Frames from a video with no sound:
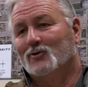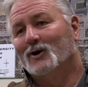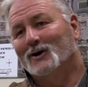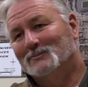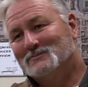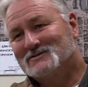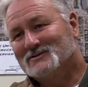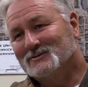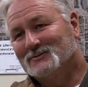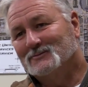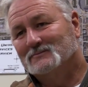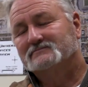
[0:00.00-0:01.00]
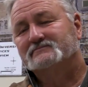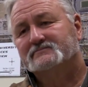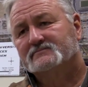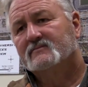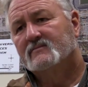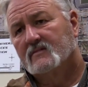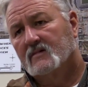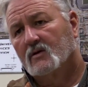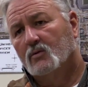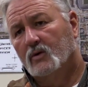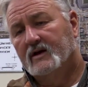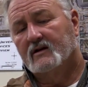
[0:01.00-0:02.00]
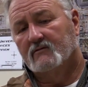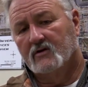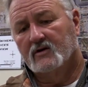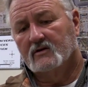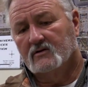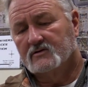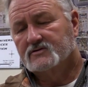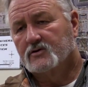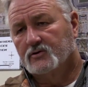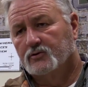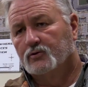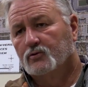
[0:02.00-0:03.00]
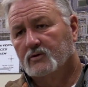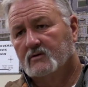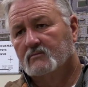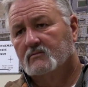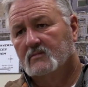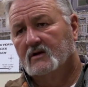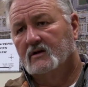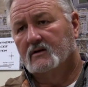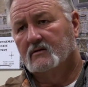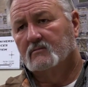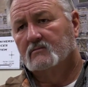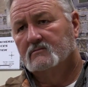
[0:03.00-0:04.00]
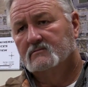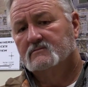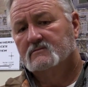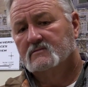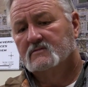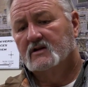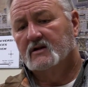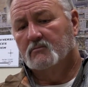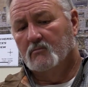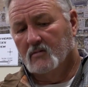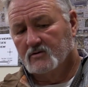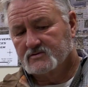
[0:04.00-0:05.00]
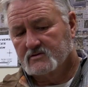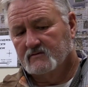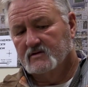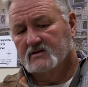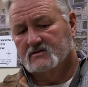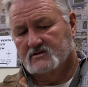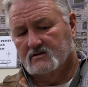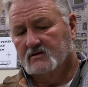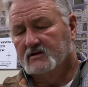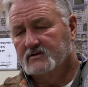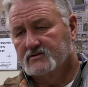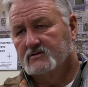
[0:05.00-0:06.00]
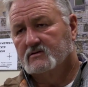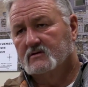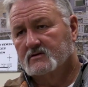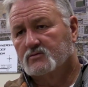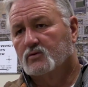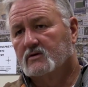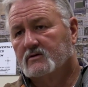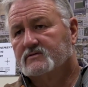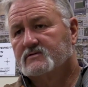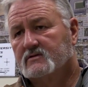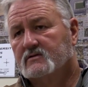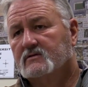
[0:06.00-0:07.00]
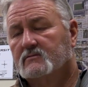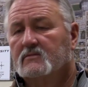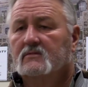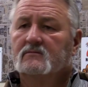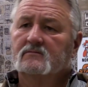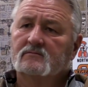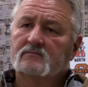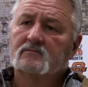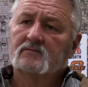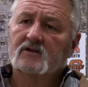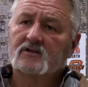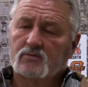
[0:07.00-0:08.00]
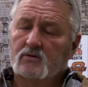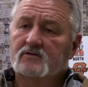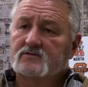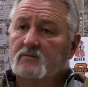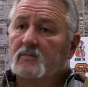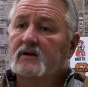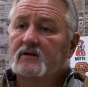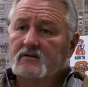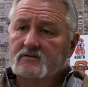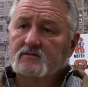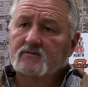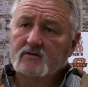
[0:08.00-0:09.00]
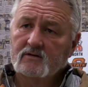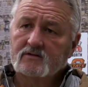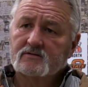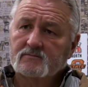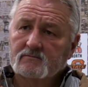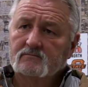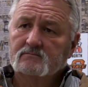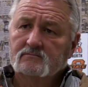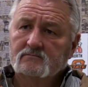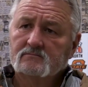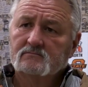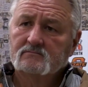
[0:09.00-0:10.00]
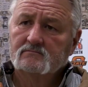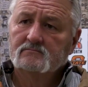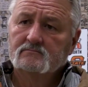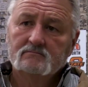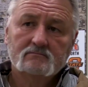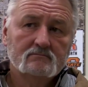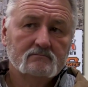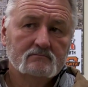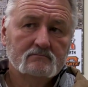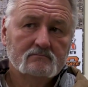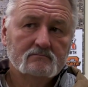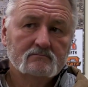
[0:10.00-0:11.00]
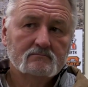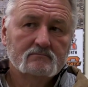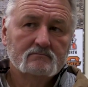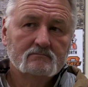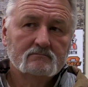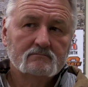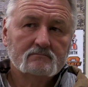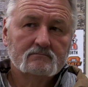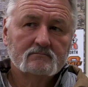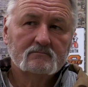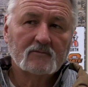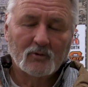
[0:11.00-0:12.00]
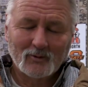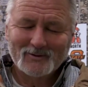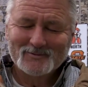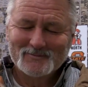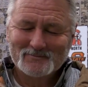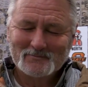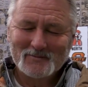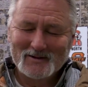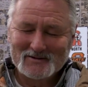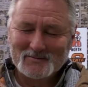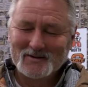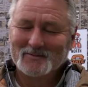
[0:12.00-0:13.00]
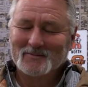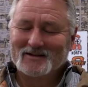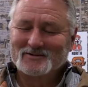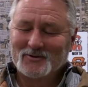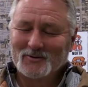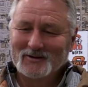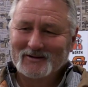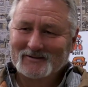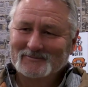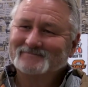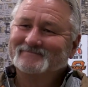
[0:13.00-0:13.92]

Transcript: drop. So we had a very large crew, and did most of the installation as well as the maintenance of this. So there's wires all over campus. There is. Yes, ma'am. That's correct.